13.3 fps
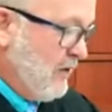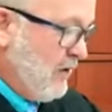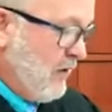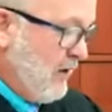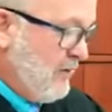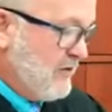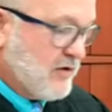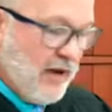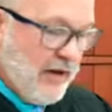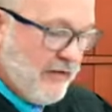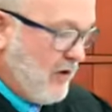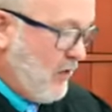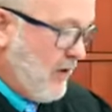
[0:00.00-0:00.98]
All right, Mr.
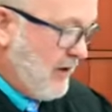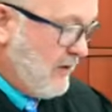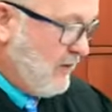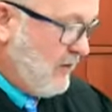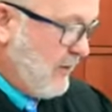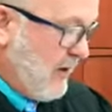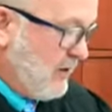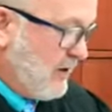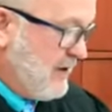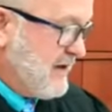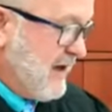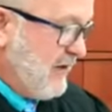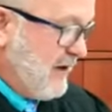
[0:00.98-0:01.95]
Levin, go ahead about
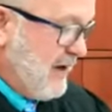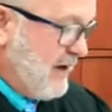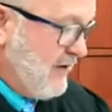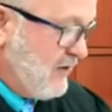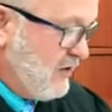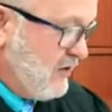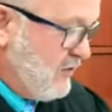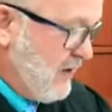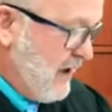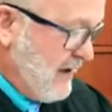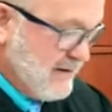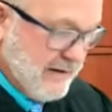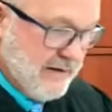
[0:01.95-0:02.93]
consolidating the 2
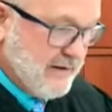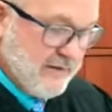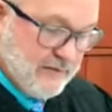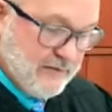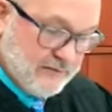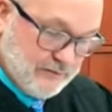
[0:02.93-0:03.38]
cases.